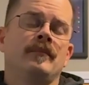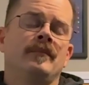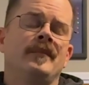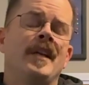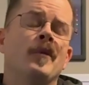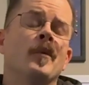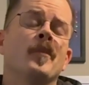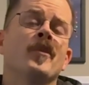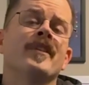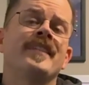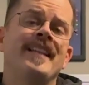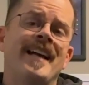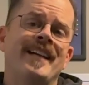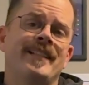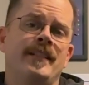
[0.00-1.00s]
They were
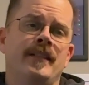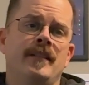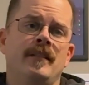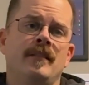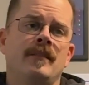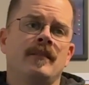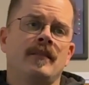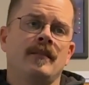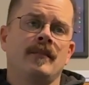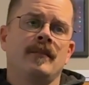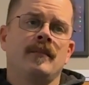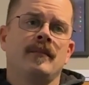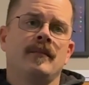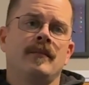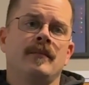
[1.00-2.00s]
protected.
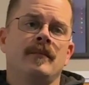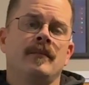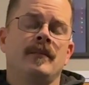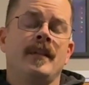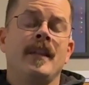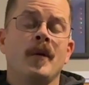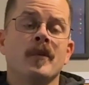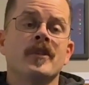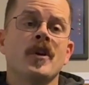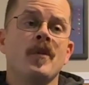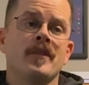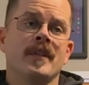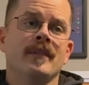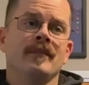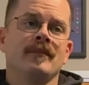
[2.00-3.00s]
And they were
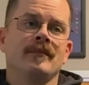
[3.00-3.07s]
chosen.